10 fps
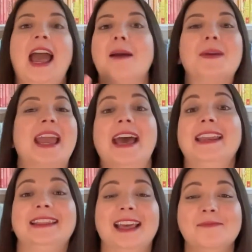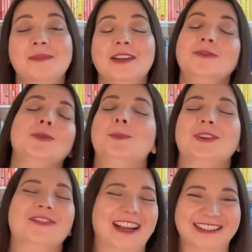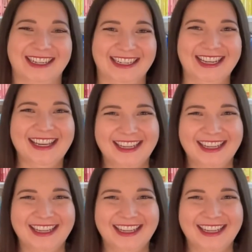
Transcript: and we edit them to perfection.